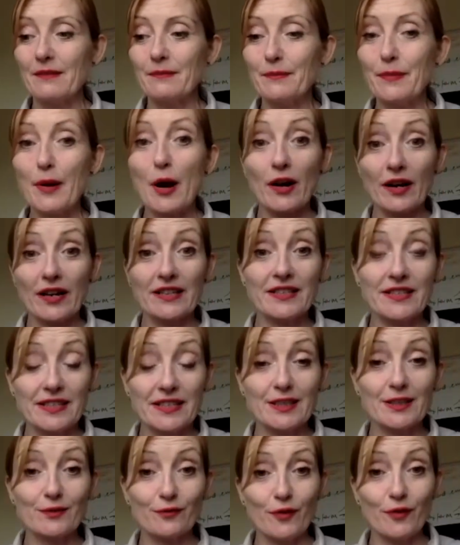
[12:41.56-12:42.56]

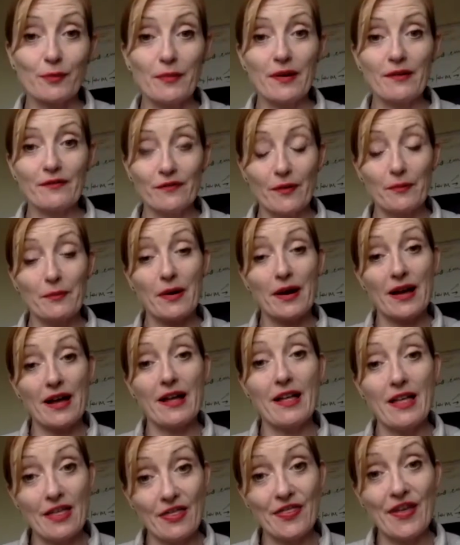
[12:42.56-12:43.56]
Parkinson's from a
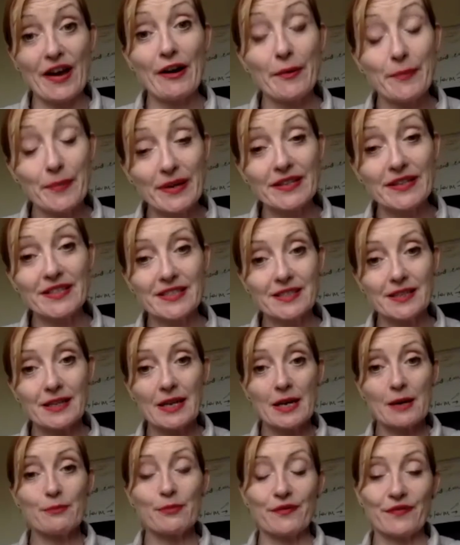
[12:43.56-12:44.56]
therapist
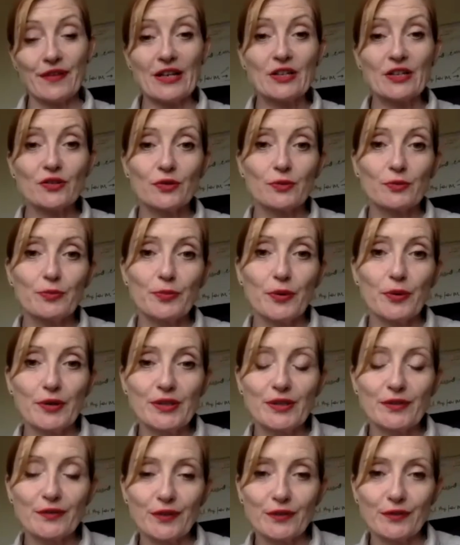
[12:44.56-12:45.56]
professional point
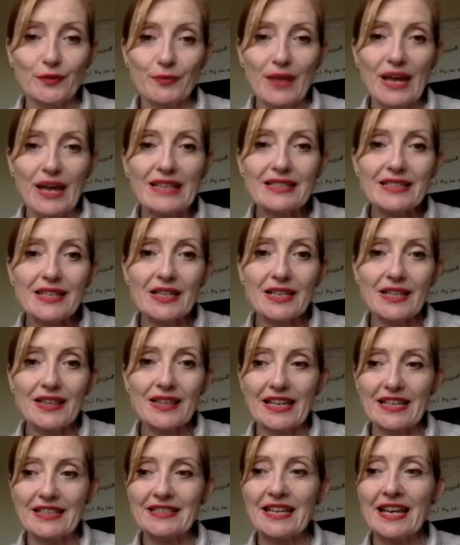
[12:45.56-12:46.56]
of view, from that side of
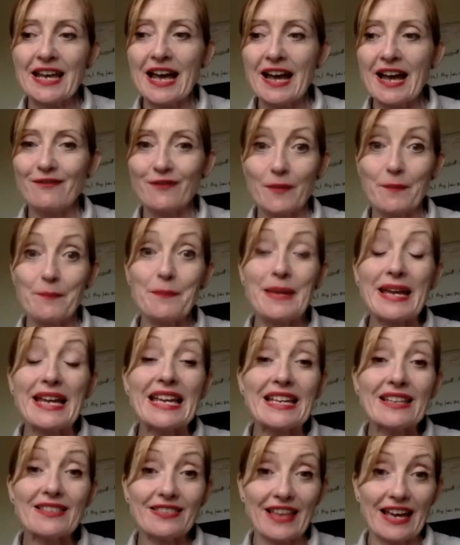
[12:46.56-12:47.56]
things, for
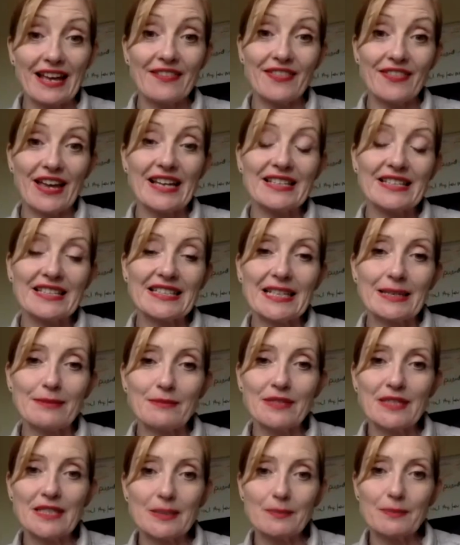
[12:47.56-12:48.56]
me that
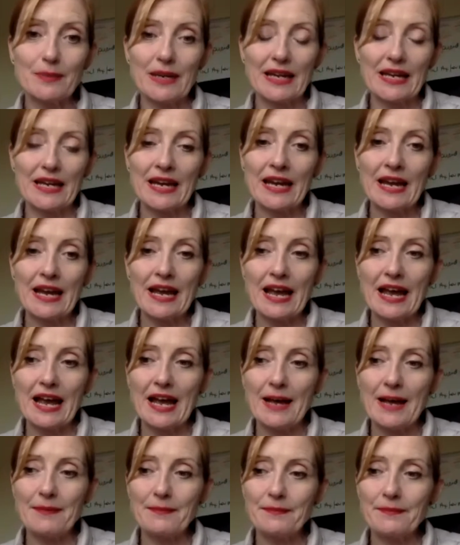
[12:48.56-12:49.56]
seems to be
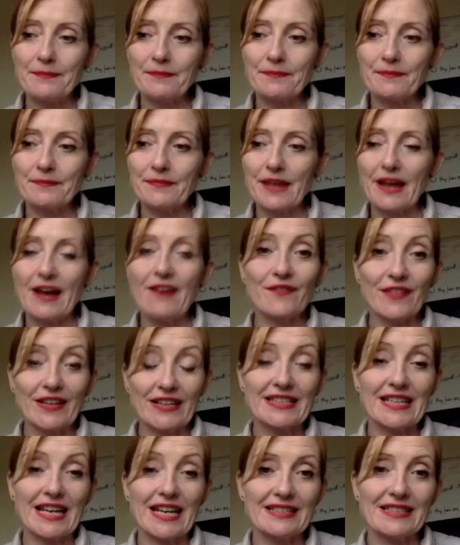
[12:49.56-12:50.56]
a
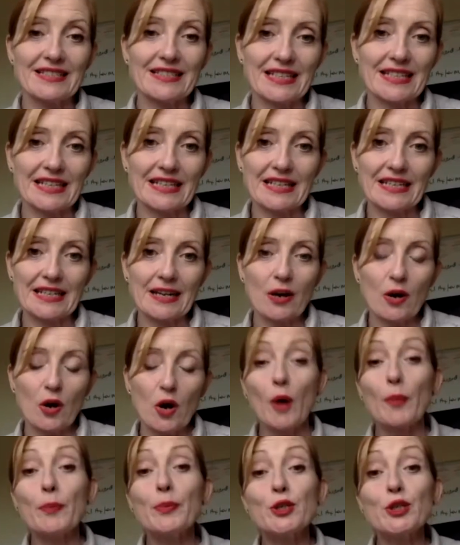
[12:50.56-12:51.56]
fantastic
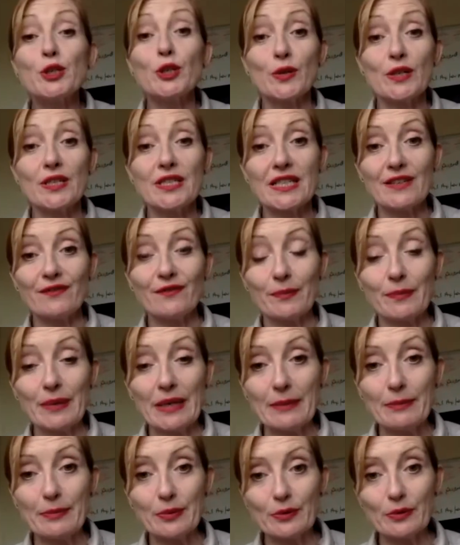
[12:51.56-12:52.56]
opportunity for
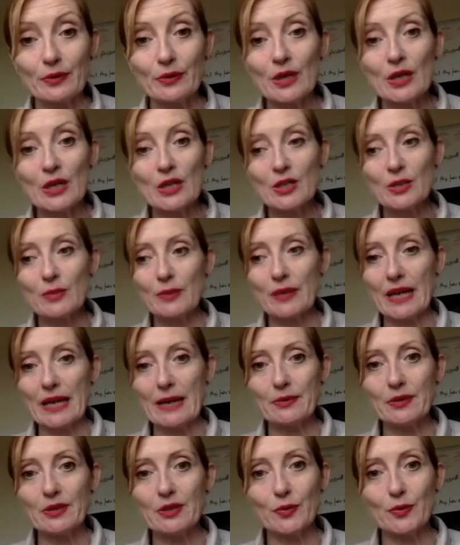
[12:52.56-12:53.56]
people to be
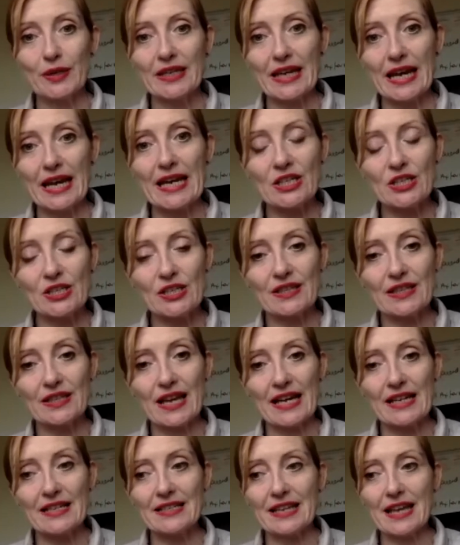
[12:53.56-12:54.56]
able to engage in
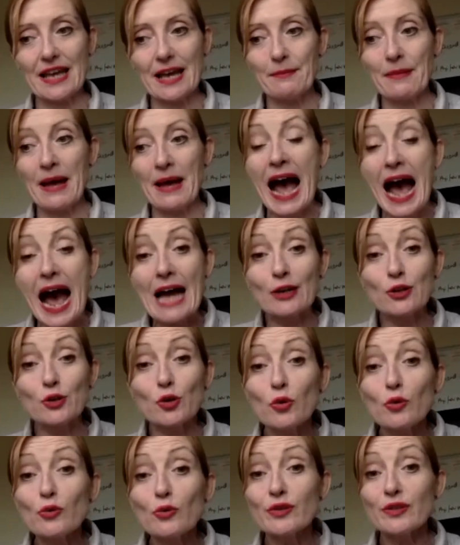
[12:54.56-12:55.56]
that, and
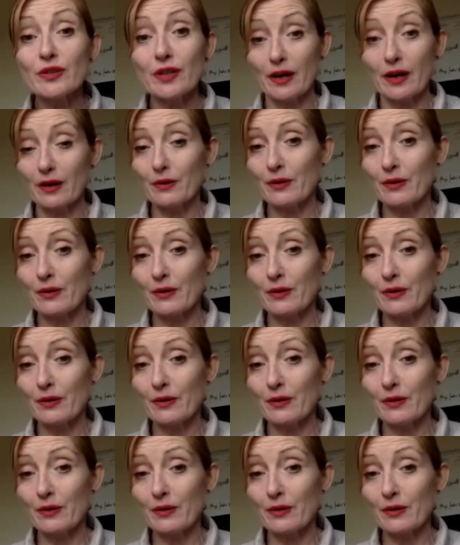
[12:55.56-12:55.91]
also